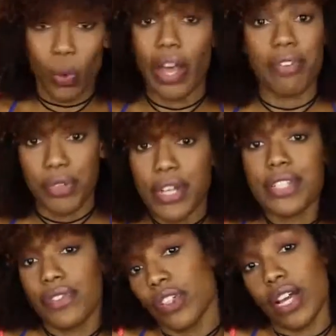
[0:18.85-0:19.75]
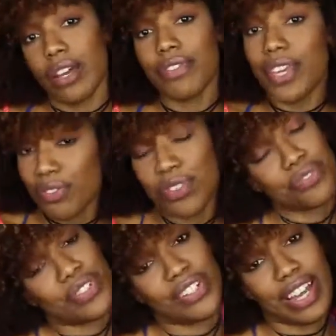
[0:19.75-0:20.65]
wear for the rest of your life if
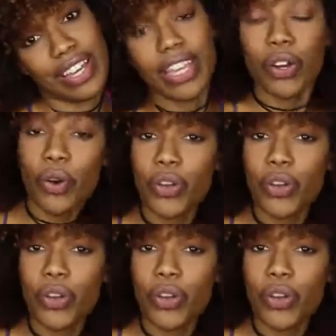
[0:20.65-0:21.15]
you feel like it,